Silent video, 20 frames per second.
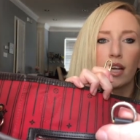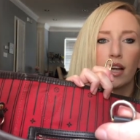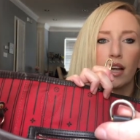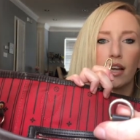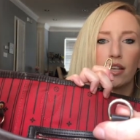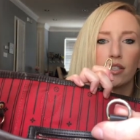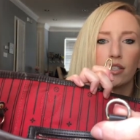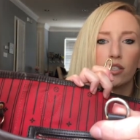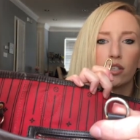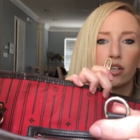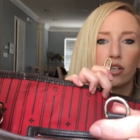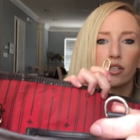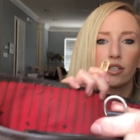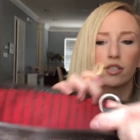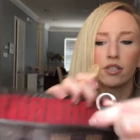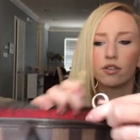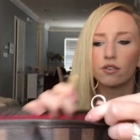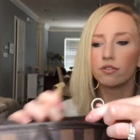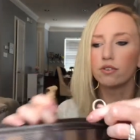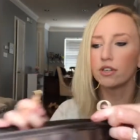has turned
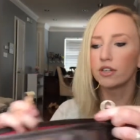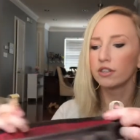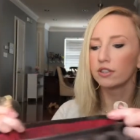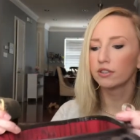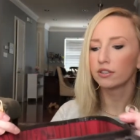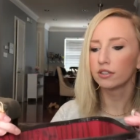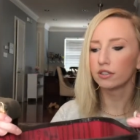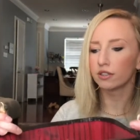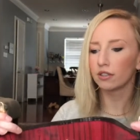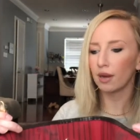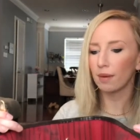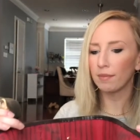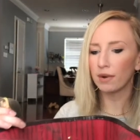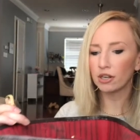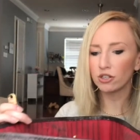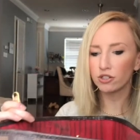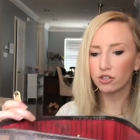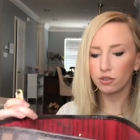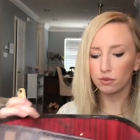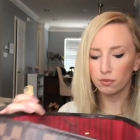silver. I'm
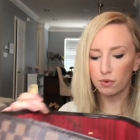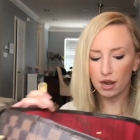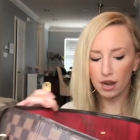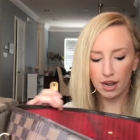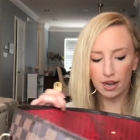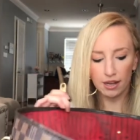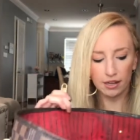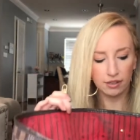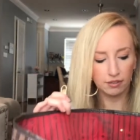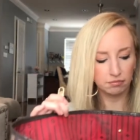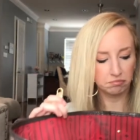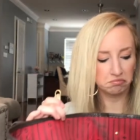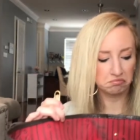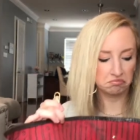not sure why,